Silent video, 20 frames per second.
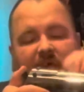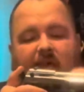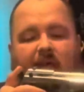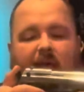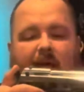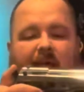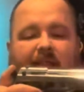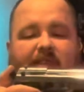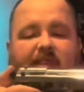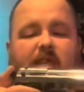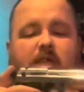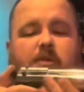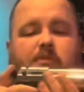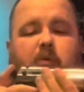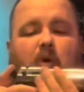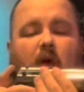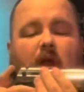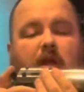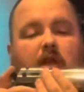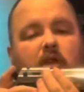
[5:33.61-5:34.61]
At this
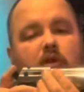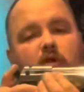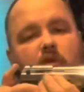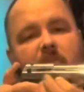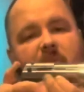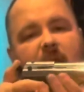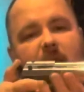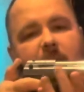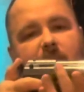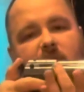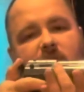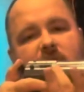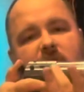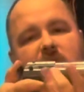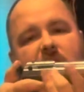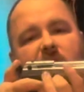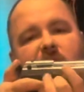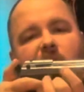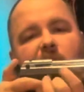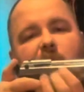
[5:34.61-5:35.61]
point, you would be able
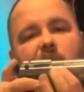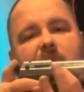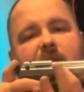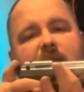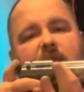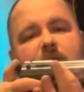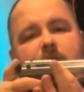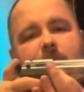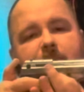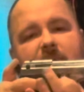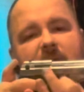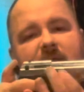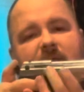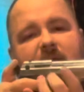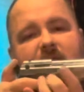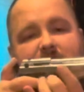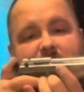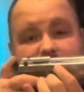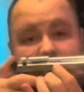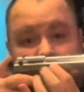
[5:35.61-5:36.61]
to free spin the
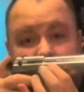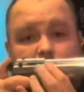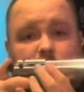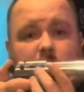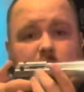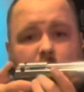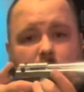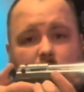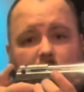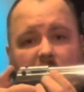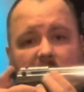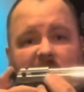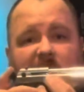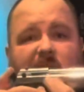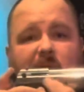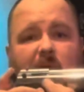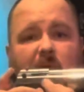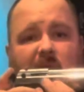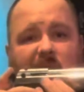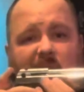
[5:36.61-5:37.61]
cylinder of
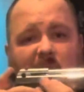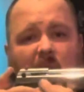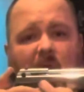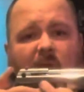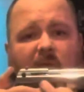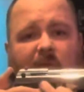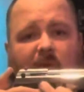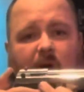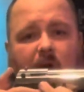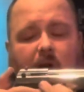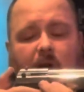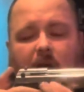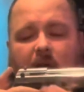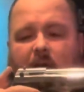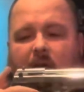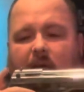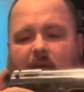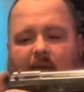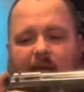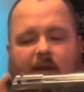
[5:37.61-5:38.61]
the revolver,
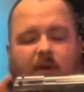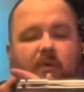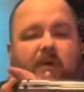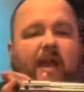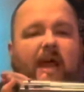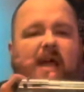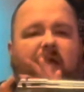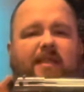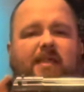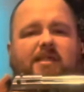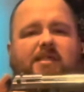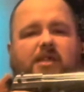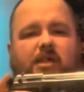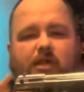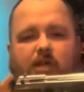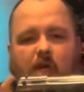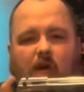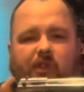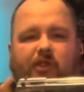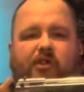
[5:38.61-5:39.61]
and it would act as
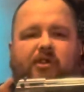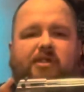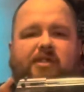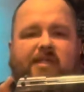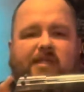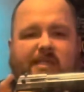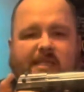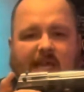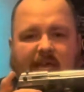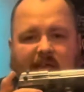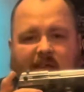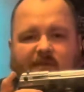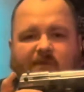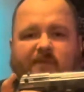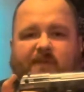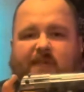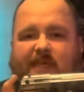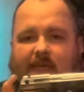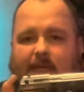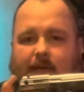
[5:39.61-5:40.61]
another
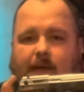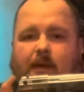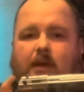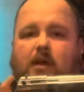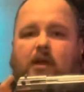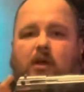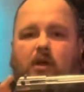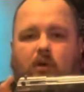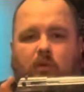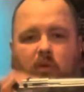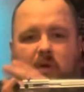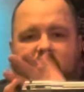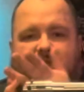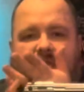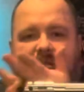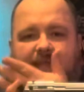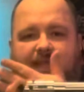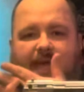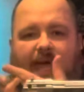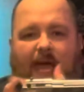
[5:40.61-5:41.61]
safety
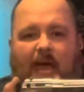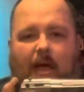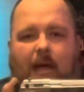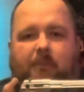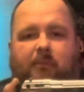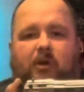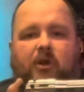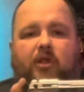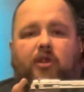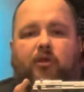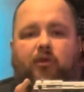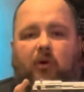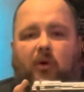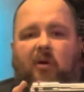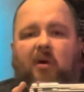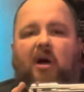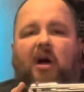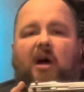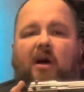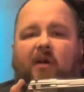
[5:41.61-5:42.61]
within the hammer throw
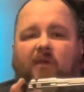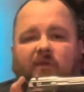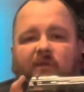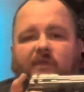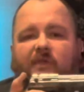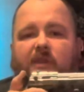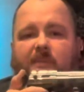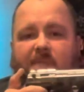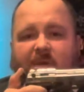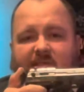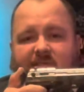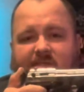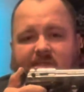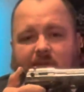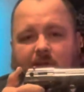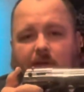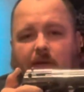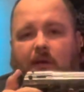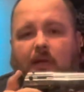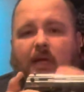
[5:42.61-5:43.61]
of the
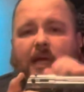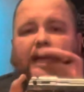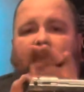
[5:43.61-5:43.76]
pistol.